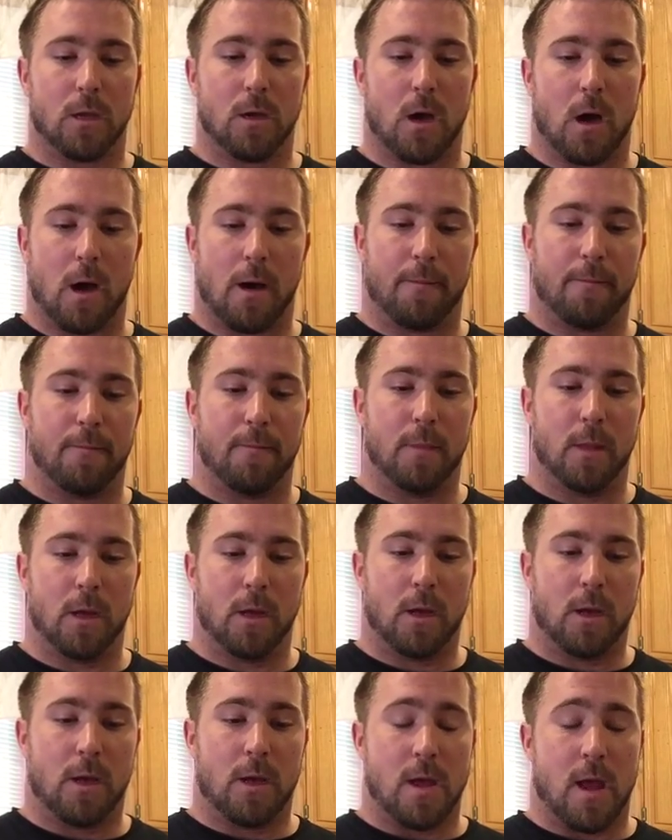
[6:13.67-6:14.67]

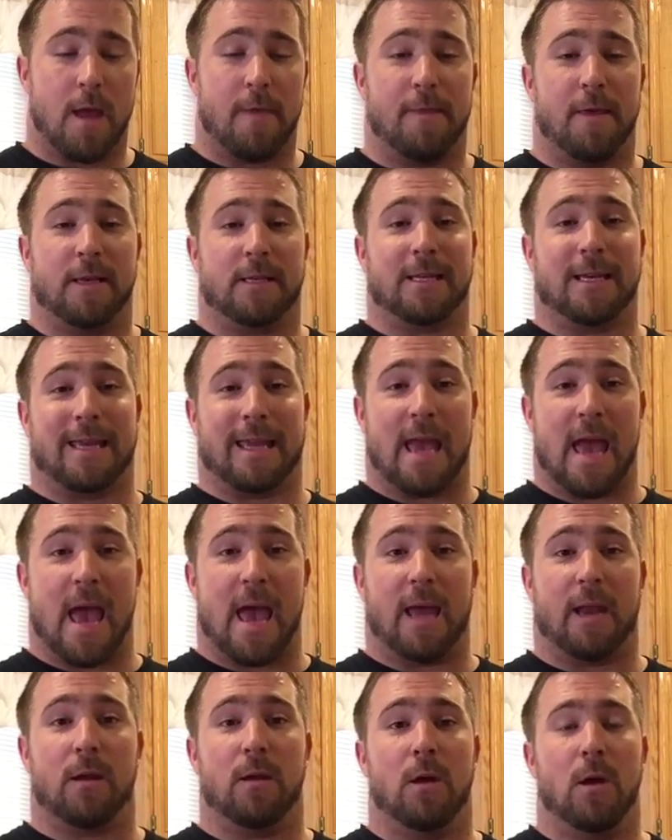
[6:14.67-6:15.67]
And this
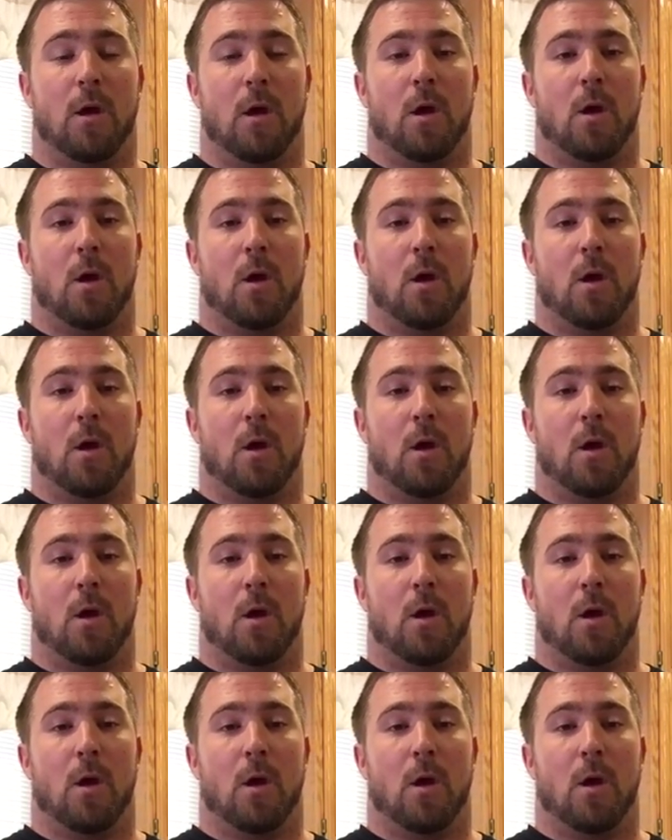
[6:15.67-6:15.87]
again